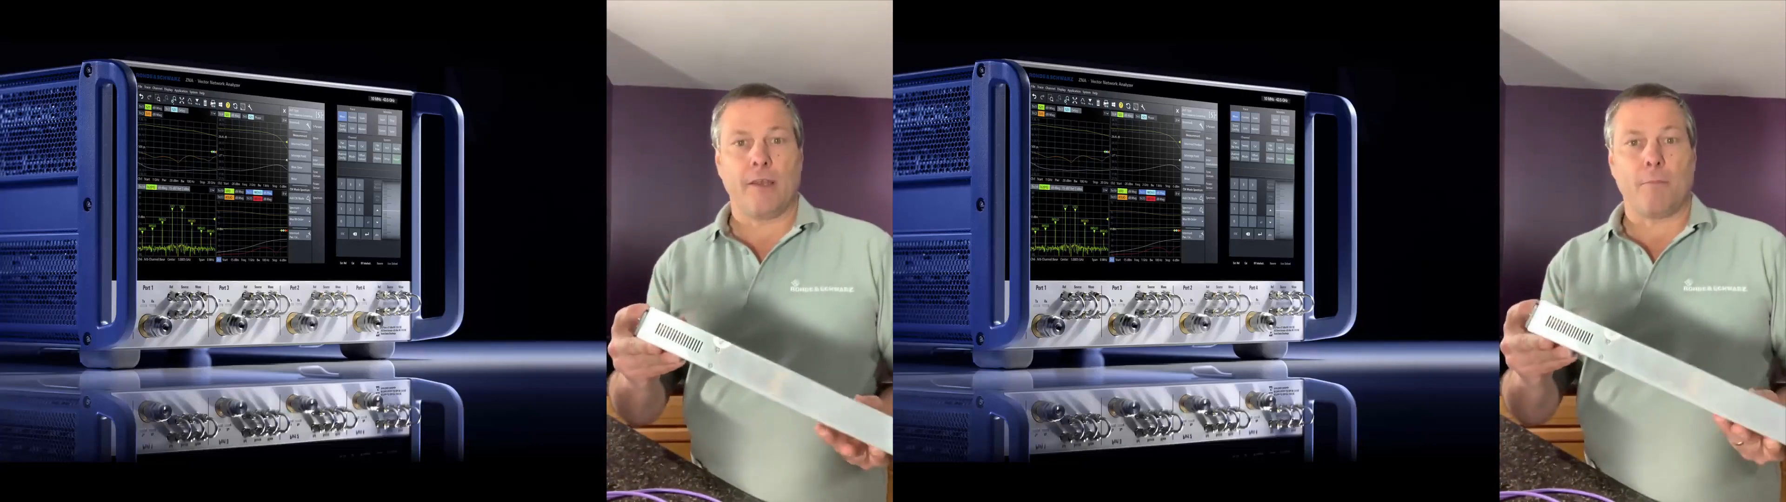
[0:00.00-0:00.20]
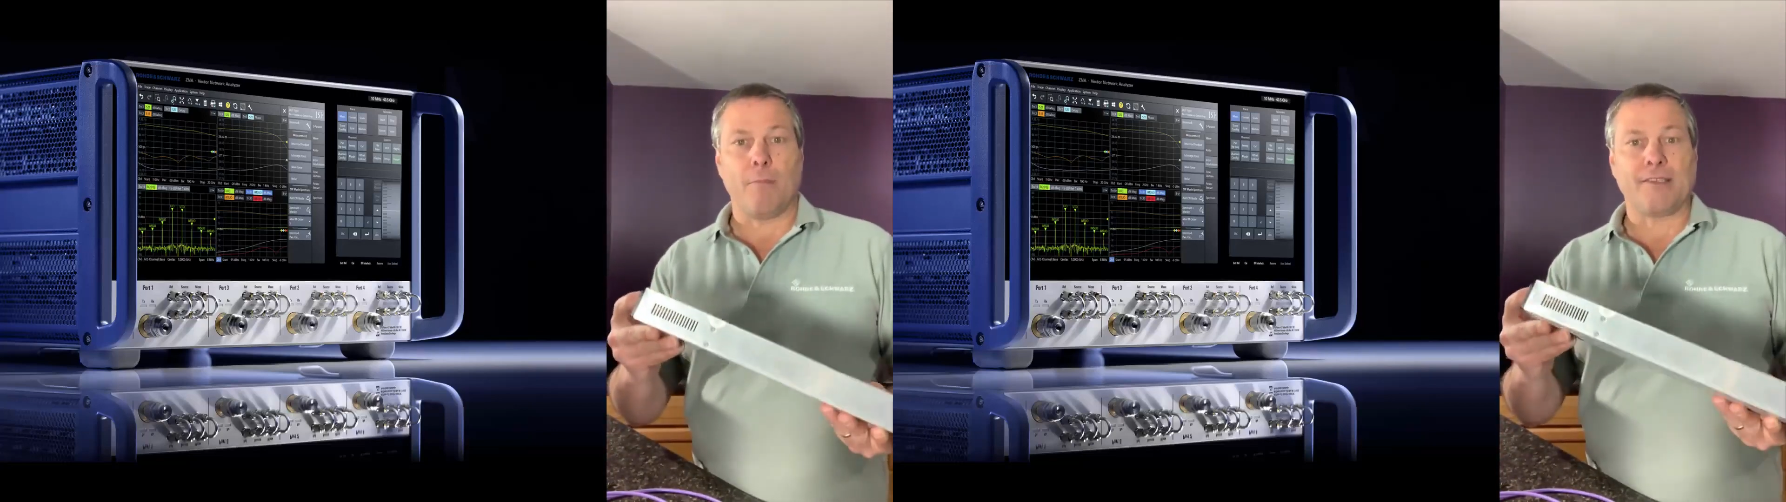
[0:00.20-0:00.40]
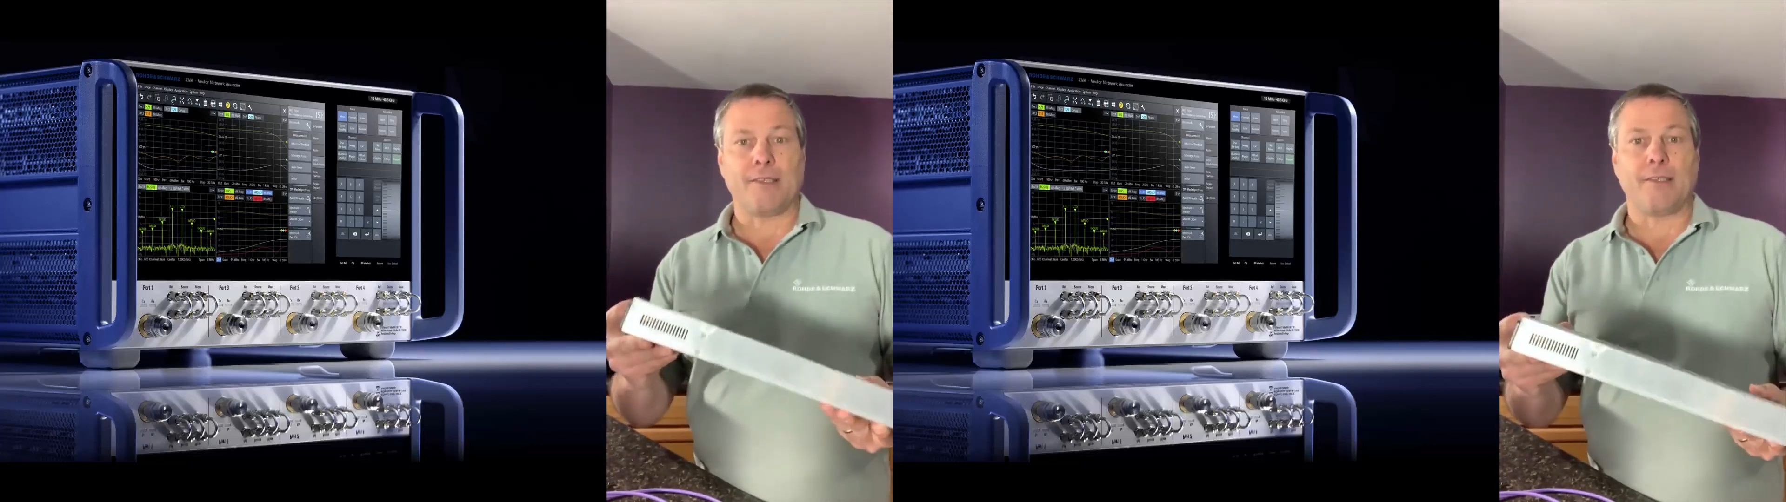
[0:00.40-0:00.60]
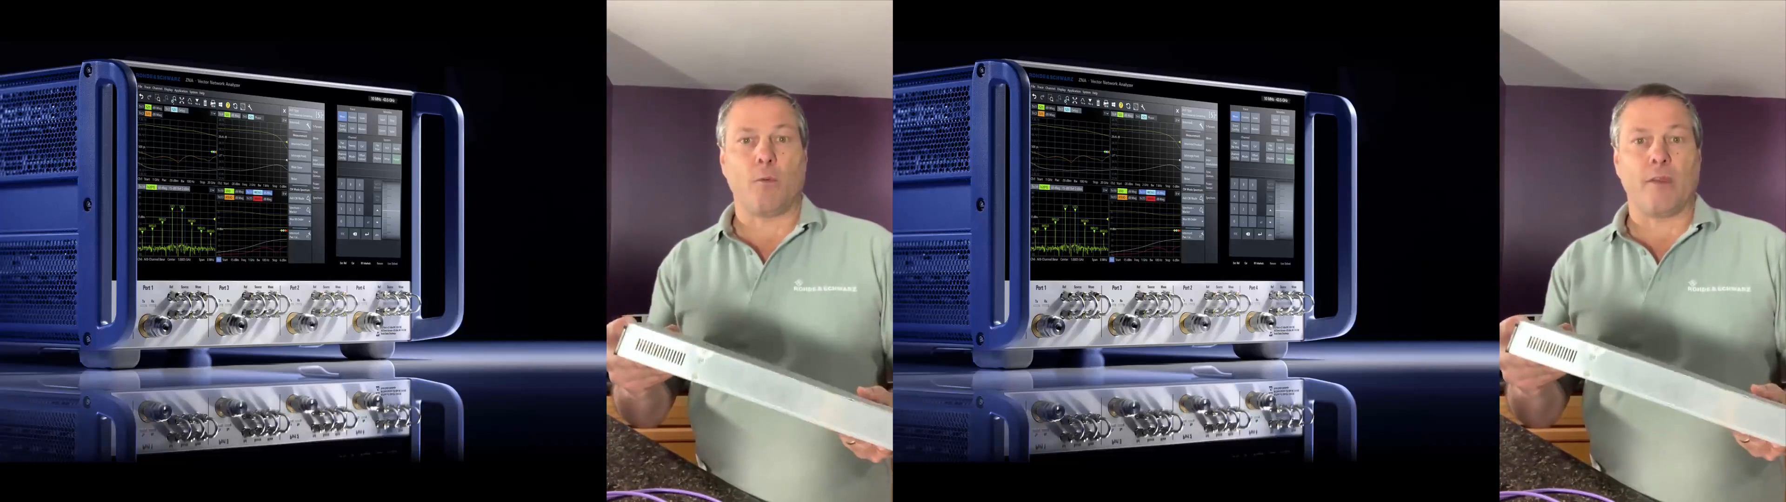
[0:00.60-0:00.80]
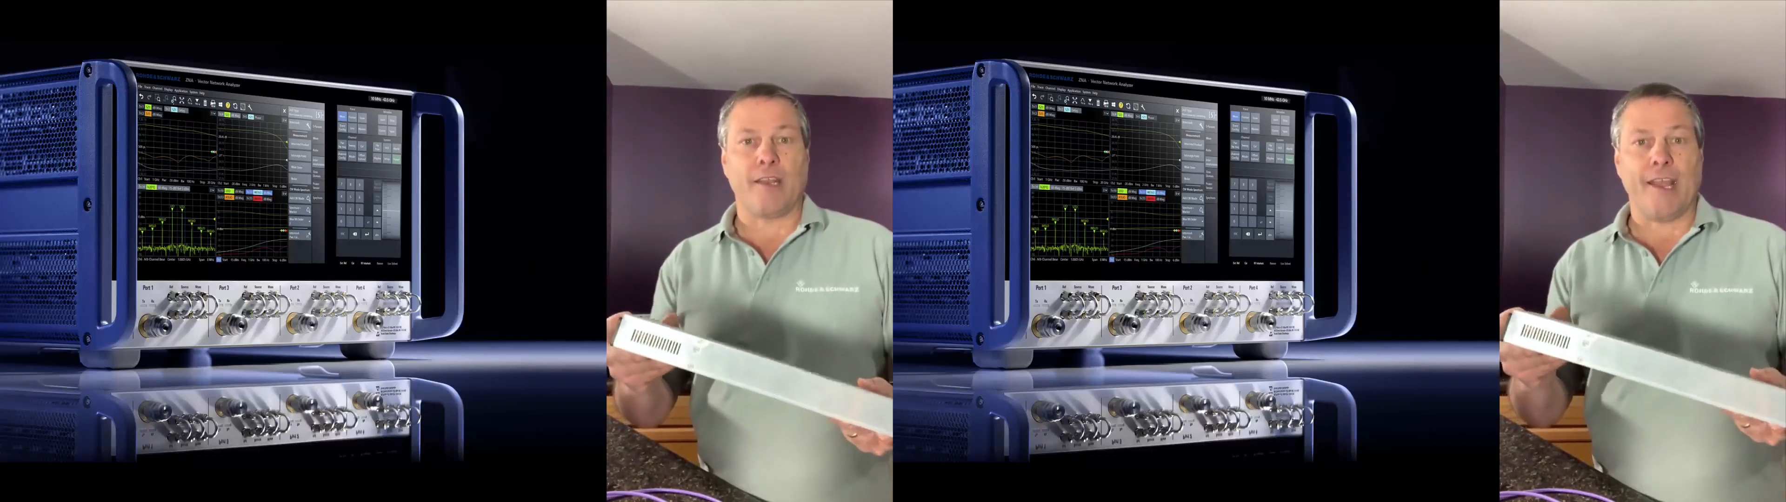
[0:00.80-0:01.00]
mixes it
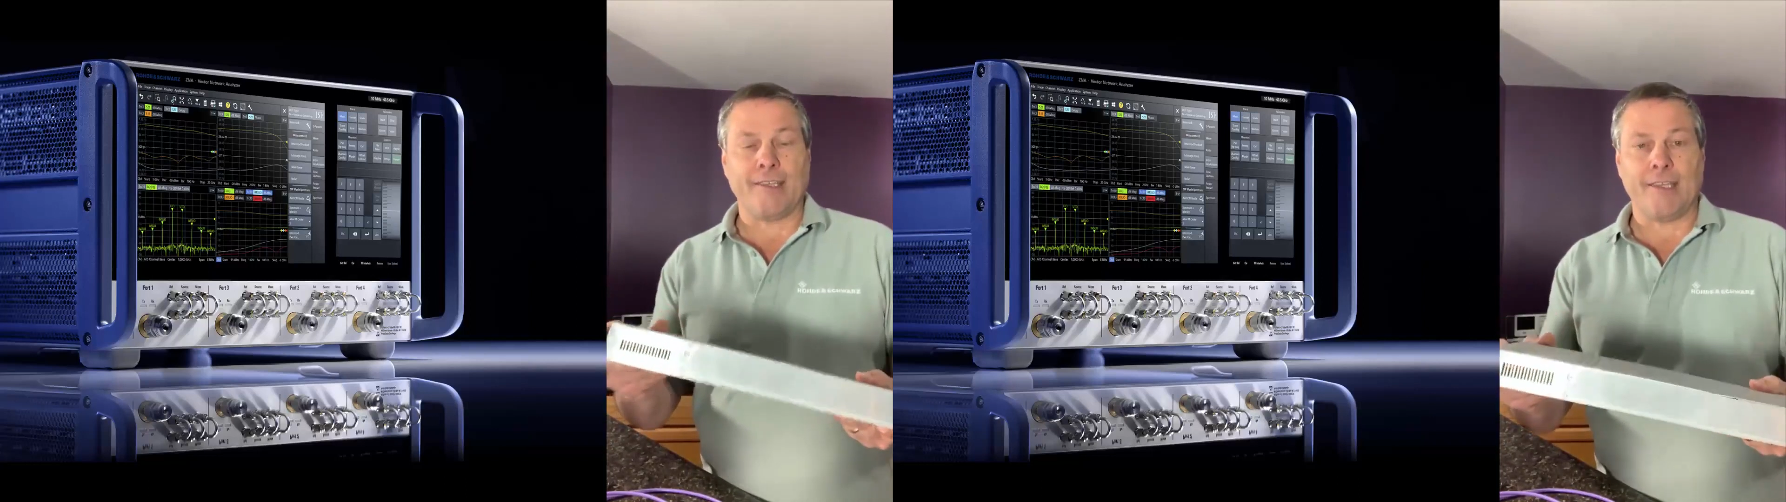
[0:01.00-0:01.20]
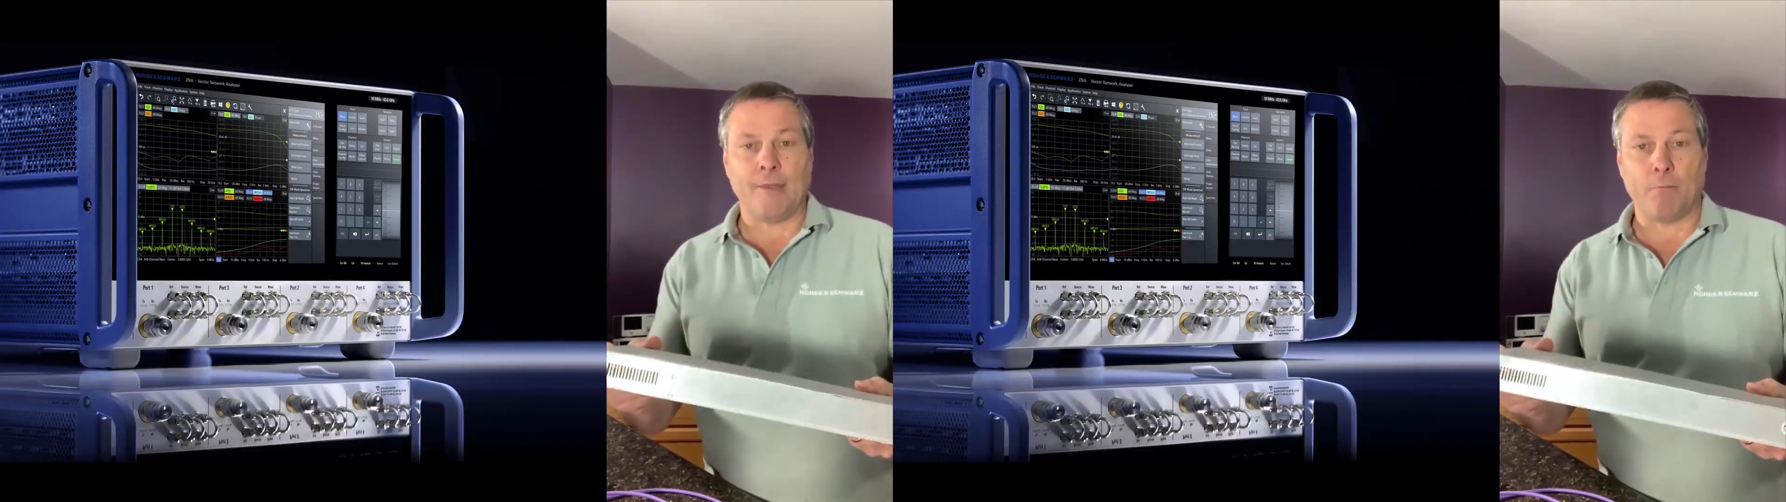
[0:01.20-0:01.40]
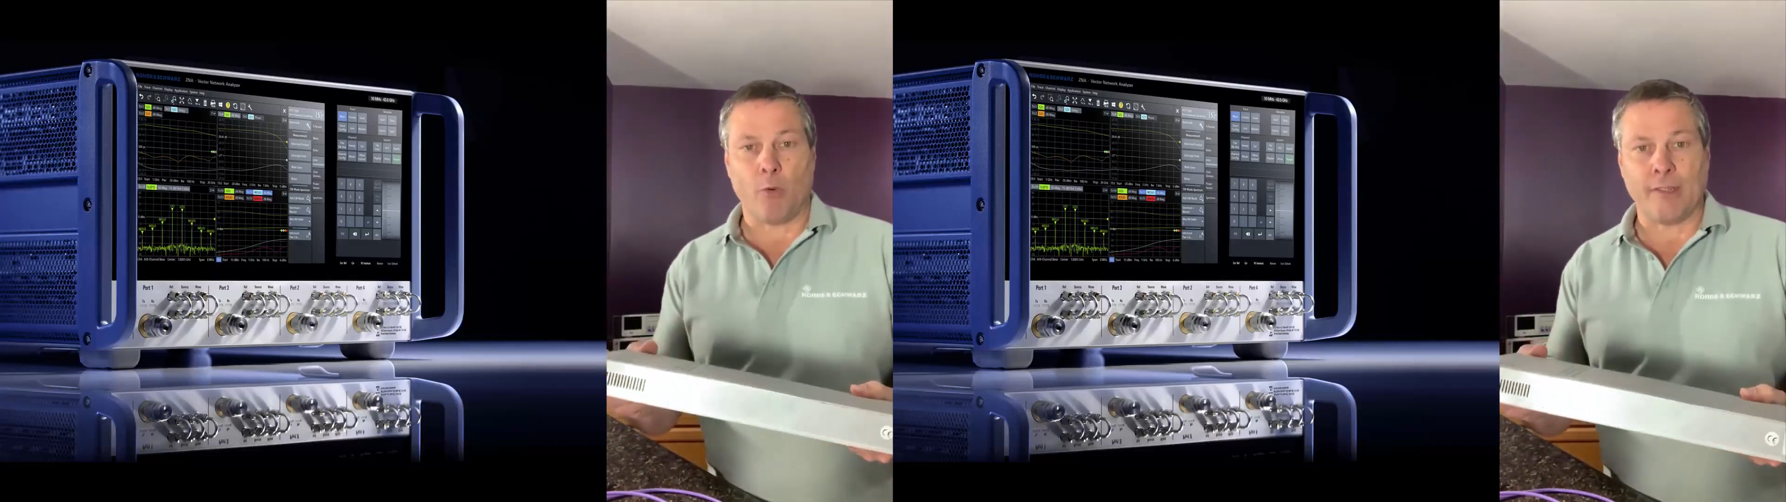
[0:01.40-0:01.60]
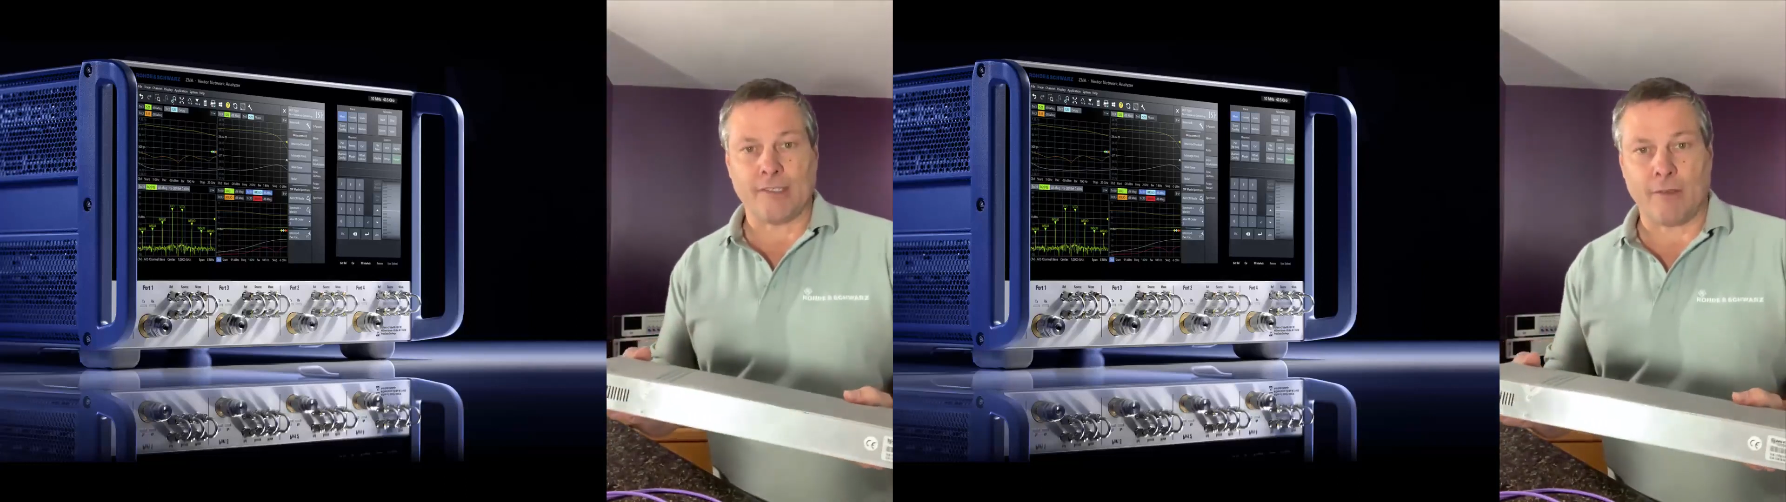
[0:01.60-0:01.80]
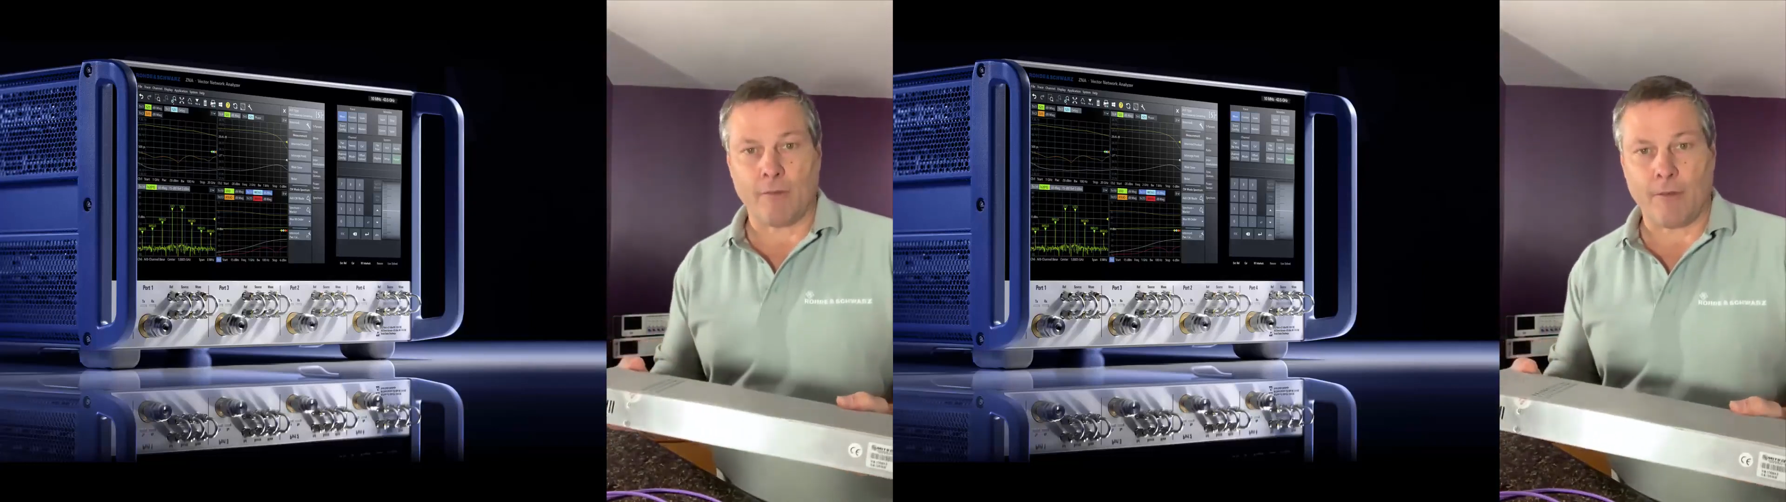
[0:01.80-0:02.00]
with an 18.75